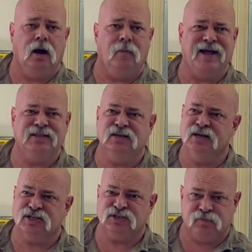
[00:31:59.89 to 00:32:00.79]
I didn't
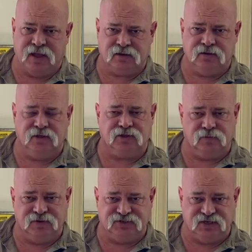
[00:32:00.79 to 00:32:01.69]
expect that
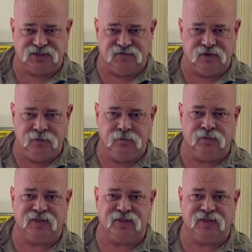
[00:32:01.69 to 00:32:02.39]
there'd be 6 of them, but